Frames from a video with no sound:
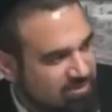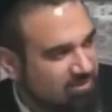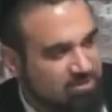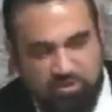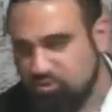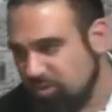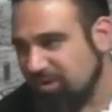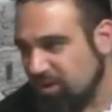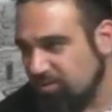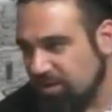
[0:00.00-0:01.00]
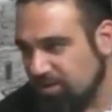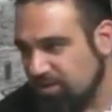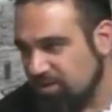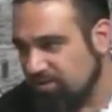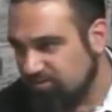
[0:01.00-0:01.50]
not because you just want to kill me.
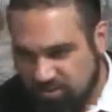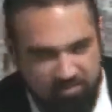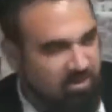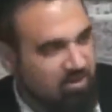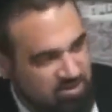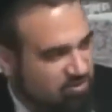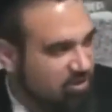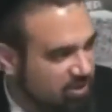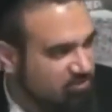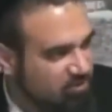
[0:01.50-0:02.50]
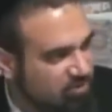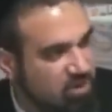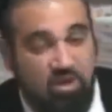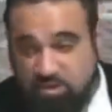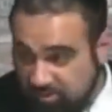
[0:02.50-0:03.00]
Somebody else, you kill him too.
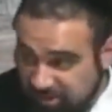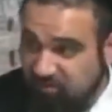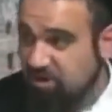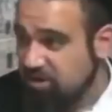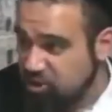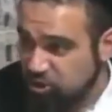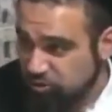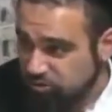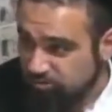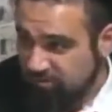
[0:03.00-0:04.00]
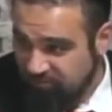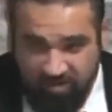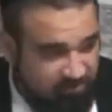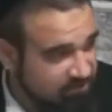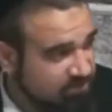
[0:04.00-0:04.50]
So I'm going to give you another Jew, my
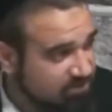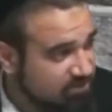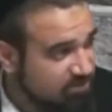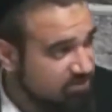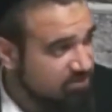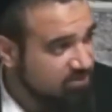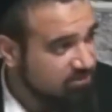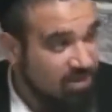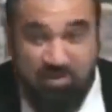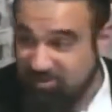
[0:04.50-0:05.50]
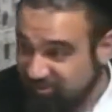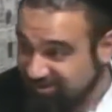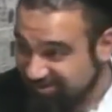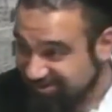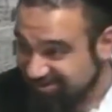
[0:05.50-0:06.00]
friend, my best
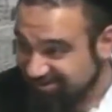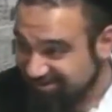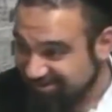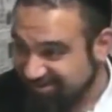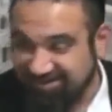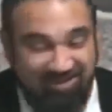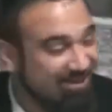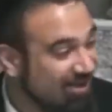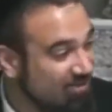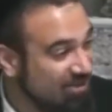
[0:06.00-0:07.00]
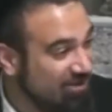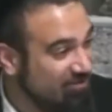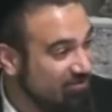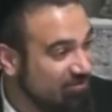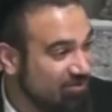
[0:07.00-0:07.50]
friend. I'm going to
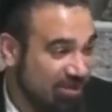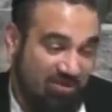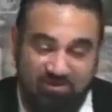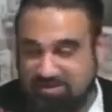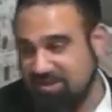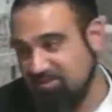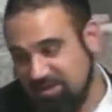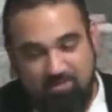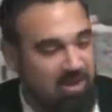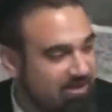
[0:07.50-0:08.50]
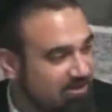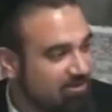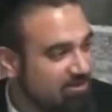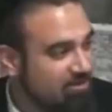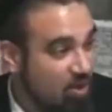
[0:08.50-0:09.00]
give you, and obviously I'm going to come
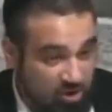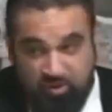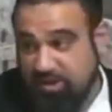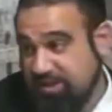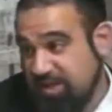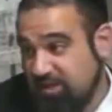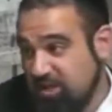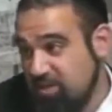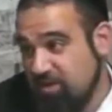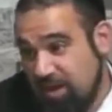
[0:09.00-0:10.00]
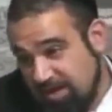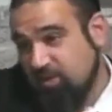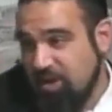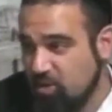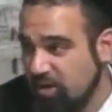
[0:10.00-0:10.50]
back. Or you get to kill him anyway.
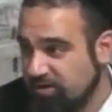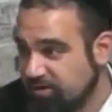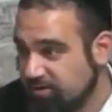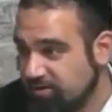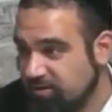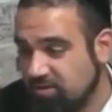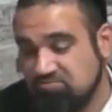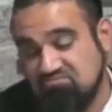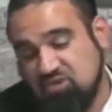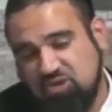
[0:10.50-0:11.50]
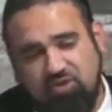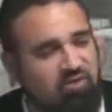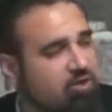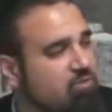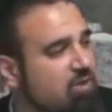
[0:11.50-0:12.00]
Either way, you win. He goes, okay,
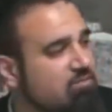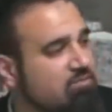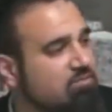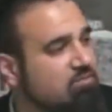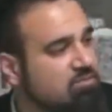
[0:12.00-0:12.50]
fine, no problem.